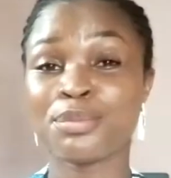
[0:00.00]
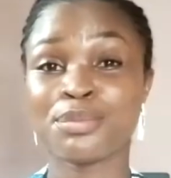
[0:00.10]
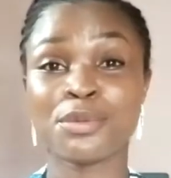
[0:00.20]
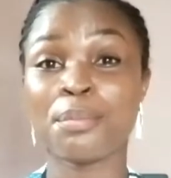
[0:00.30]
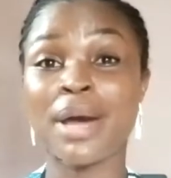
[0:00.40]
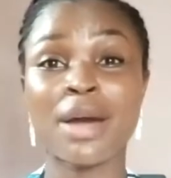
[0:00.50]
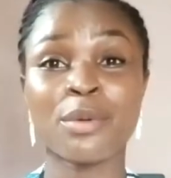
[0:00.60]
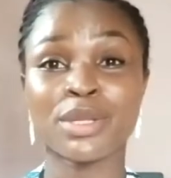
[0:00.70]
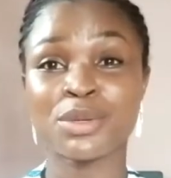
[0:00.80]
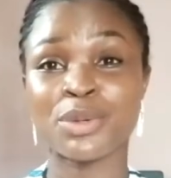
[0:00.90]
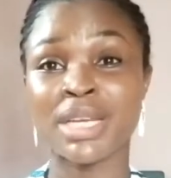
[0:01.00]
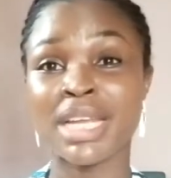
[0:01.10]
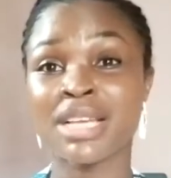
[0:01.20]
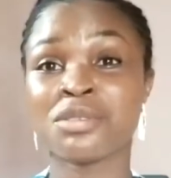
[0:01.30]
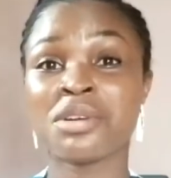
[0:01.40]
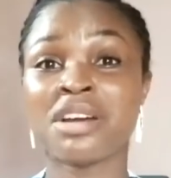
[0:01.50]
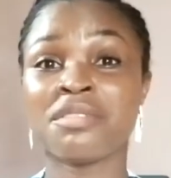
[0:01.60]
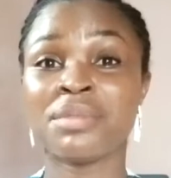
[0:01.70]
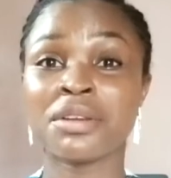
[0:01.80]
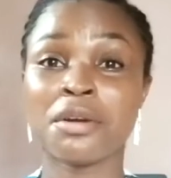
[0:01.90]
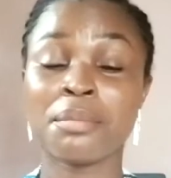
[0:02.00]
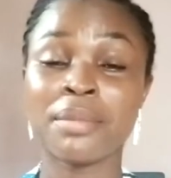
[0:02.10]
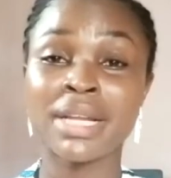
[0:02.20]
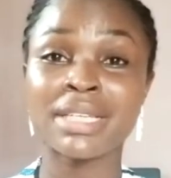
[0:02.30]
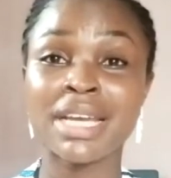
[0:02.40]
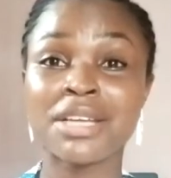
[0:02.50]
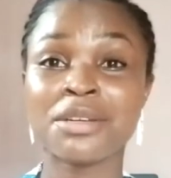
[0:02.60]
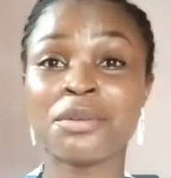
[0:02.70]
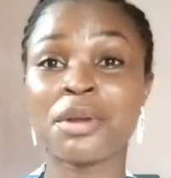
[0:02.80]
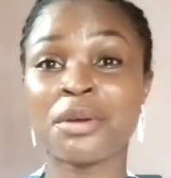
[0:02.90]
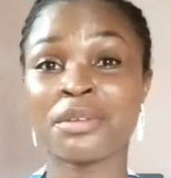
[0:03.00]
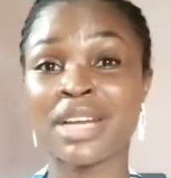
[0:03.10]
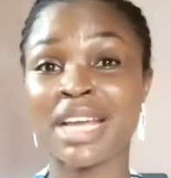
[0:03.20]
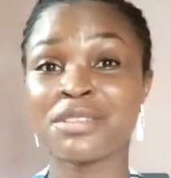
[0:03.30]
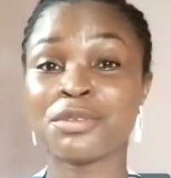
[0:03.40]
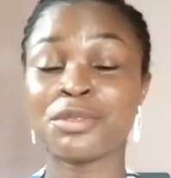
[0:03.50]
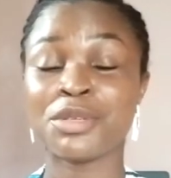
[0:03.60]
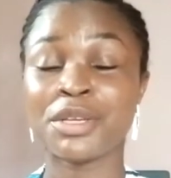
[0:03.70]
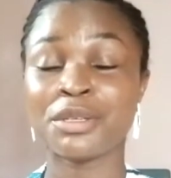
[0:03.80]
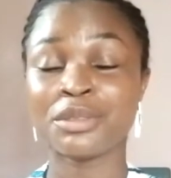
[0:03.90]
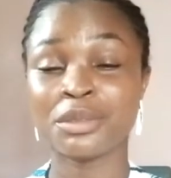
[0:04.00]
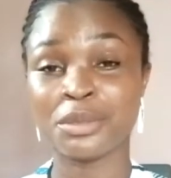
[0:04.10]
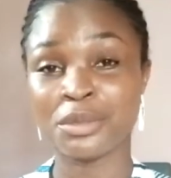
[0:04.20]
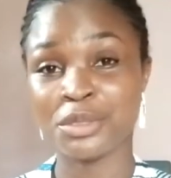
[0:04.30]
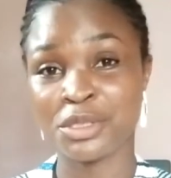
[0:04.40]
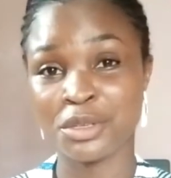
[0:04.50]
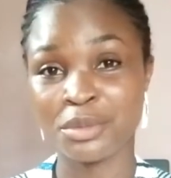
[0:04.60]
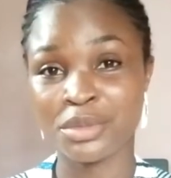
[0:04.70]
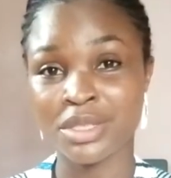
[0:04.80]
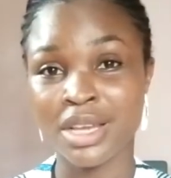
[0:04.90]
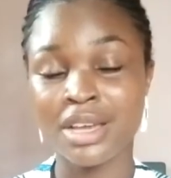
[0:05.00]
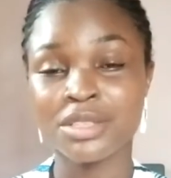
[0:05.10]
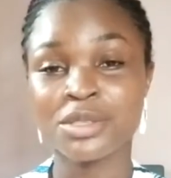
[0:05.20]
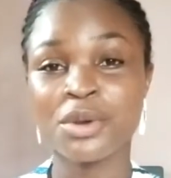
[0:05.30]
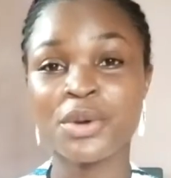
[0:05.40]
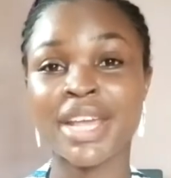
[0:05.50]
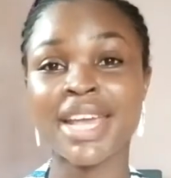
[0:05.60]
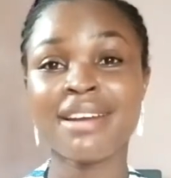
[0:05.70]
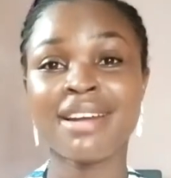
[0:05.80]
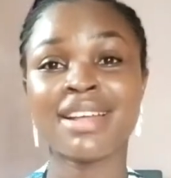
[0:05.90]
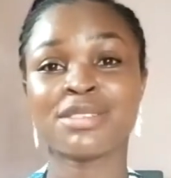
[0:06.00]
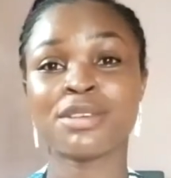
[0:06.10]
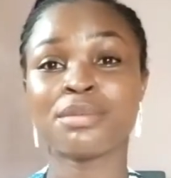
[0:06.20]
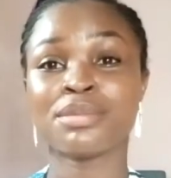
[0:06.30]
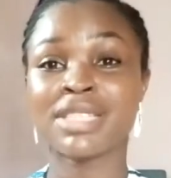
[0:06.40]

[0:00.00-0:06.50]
to par with colleagues who have been commended or recognized for doing good jobs. So here are some